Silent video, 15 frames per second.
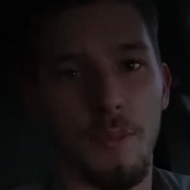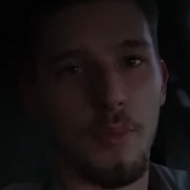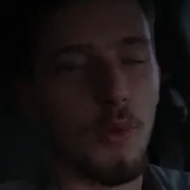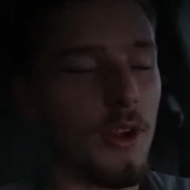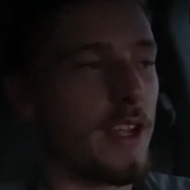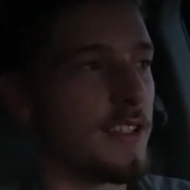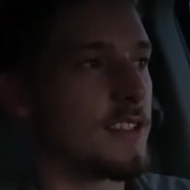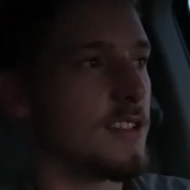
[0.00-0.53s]
the
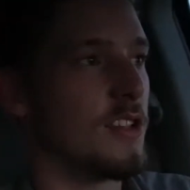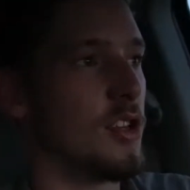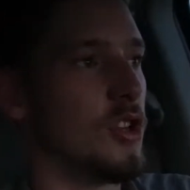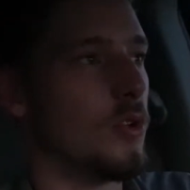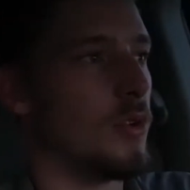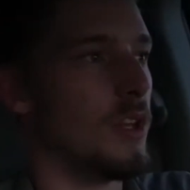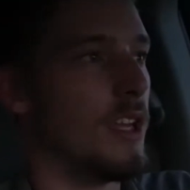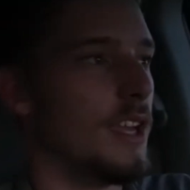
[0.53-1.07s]
Prius, the
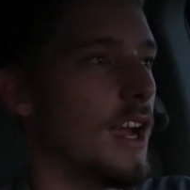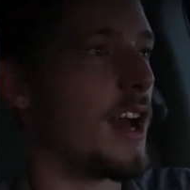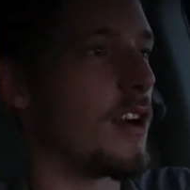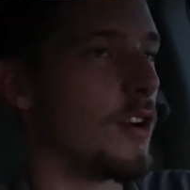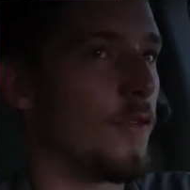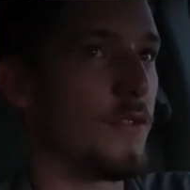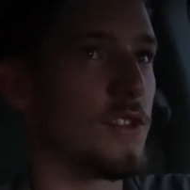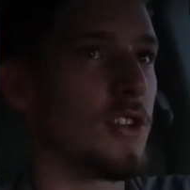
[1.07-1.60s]
dually. I
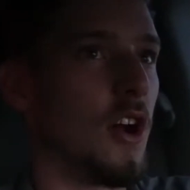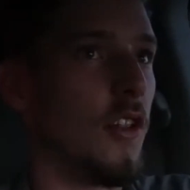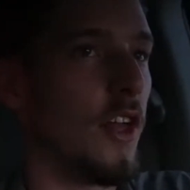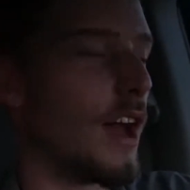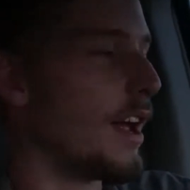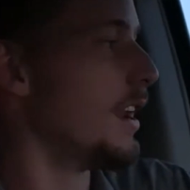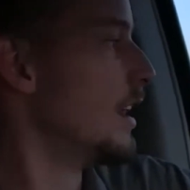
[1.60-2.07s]
don't know if you saw that.